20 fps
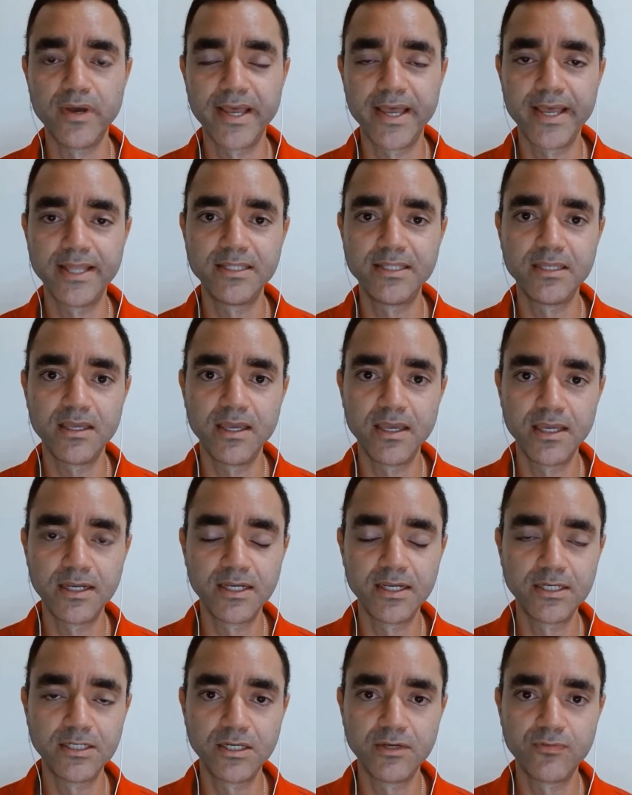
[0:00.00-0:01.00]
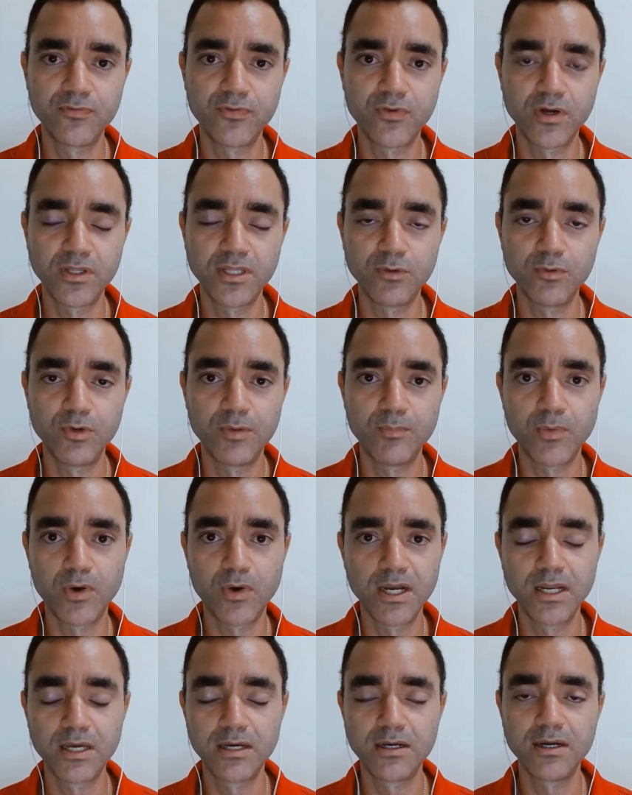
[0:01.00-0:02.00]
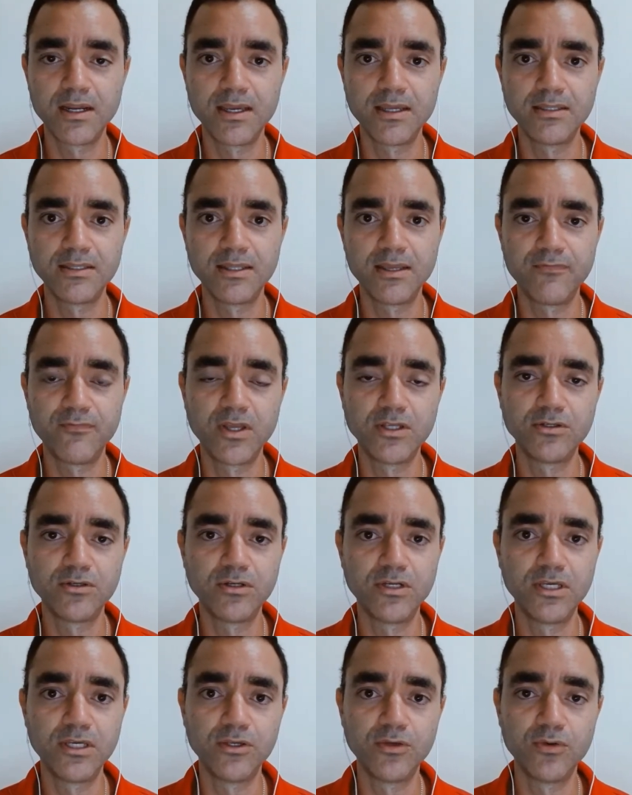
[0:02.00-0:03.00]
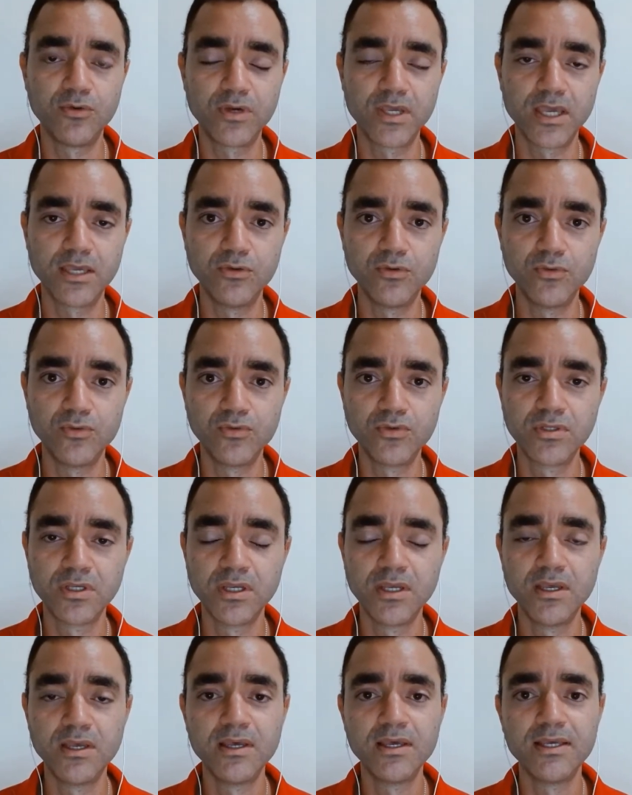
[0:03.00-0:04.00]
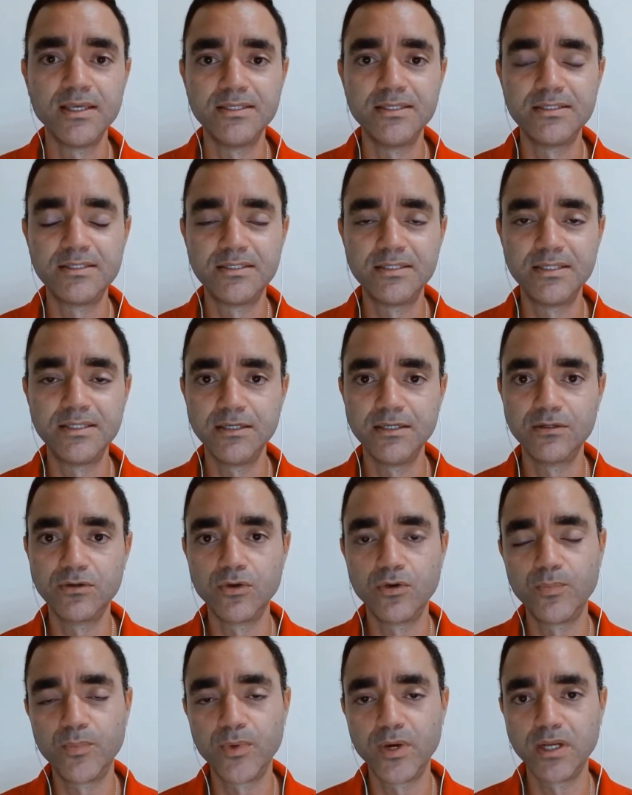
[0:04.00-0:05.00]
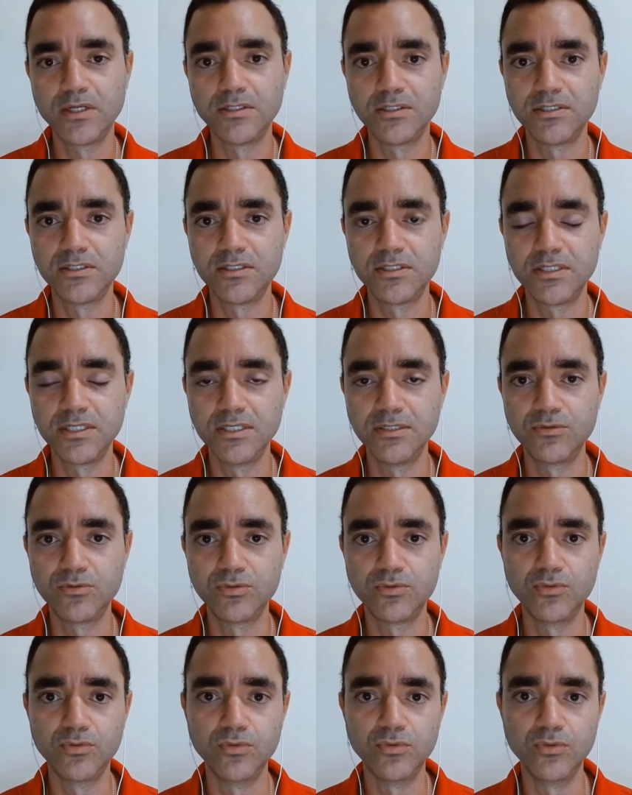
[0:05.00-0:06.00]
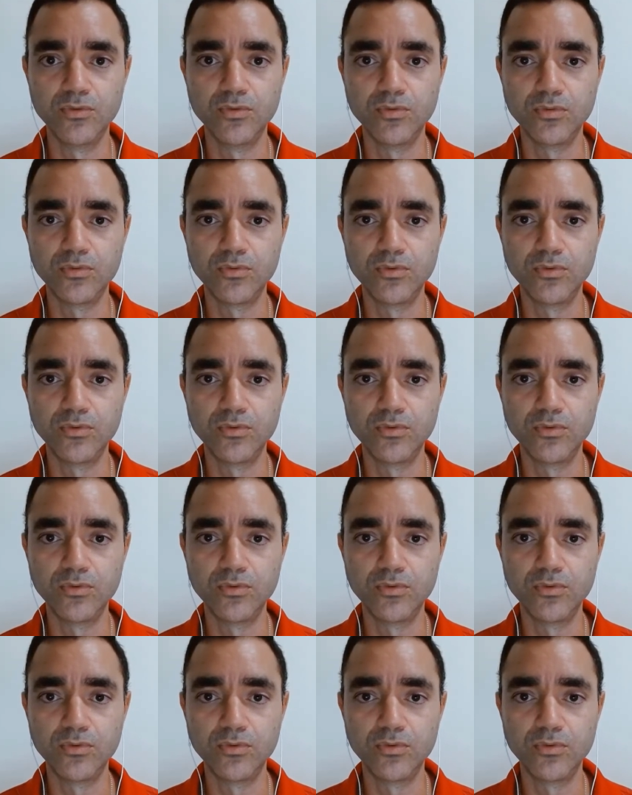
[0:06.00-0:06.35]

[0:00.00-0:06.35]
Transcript: add energy for the reboiler, and eventually you can use steam, low pressure steam, to